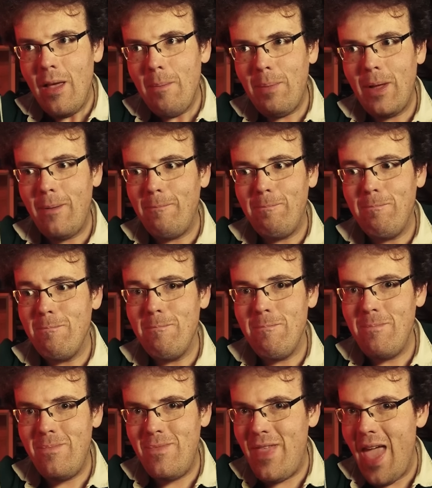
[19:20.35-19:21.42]
but
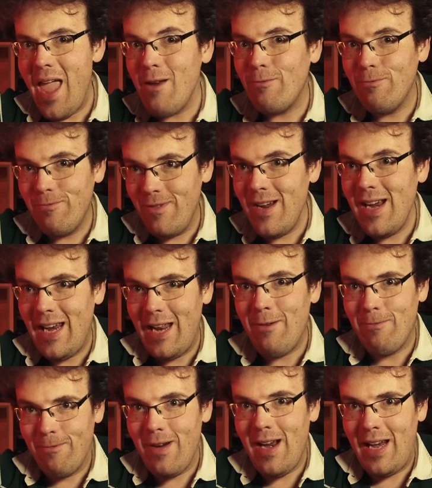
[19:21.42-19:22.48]
they're really,
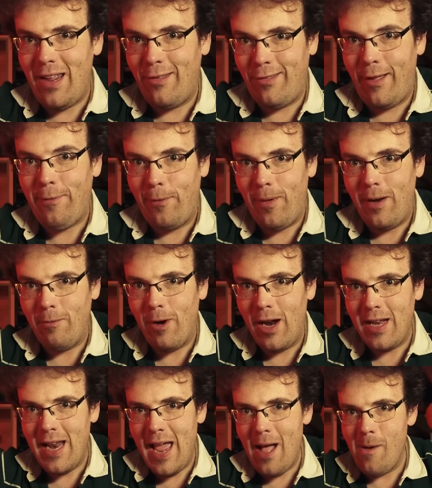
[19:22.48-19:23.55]
really suffering
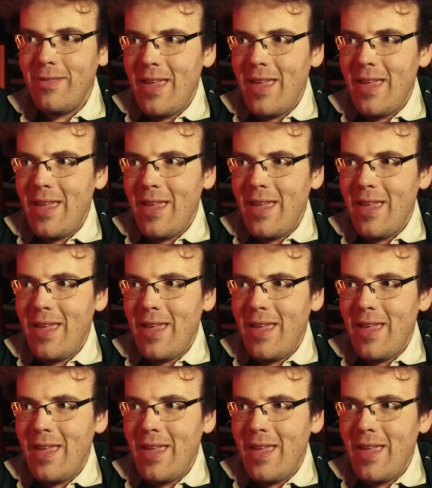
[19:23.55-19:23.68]
right now.